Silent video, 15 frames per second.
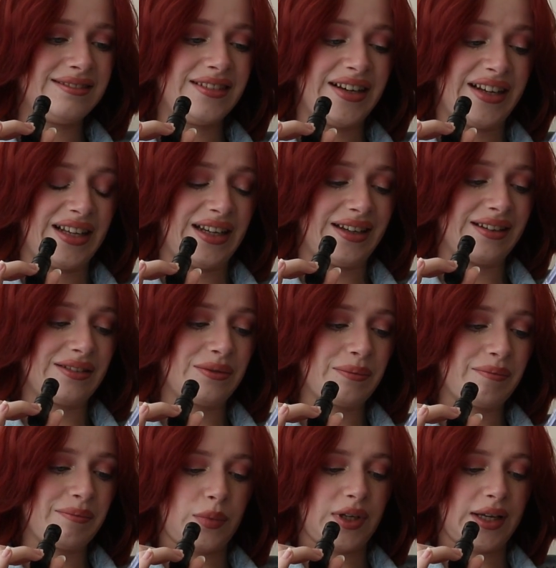ugly.
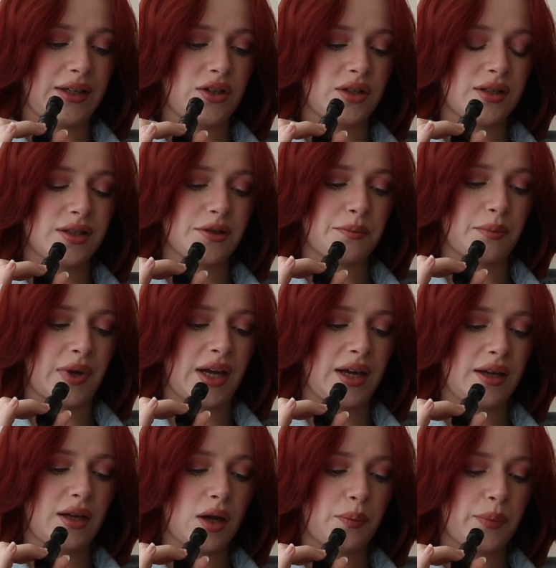But that's just my
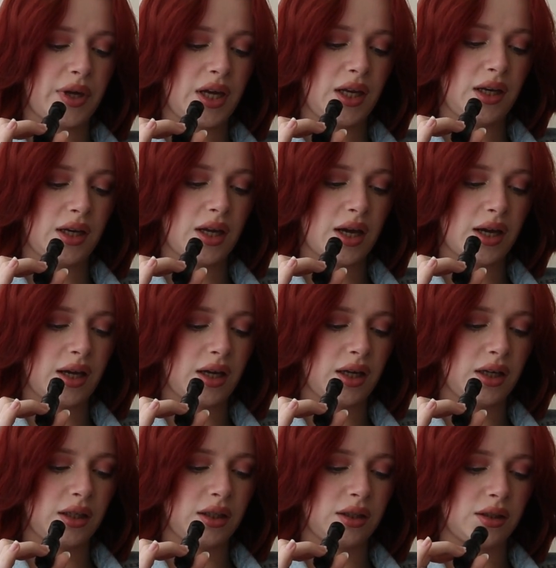
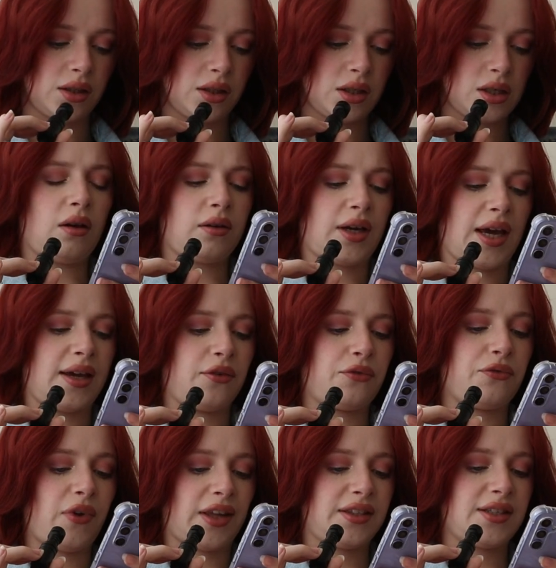opinion. Okay,
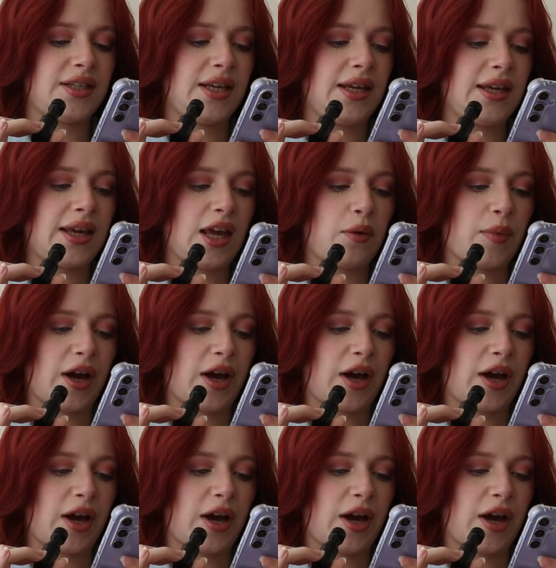Fenty came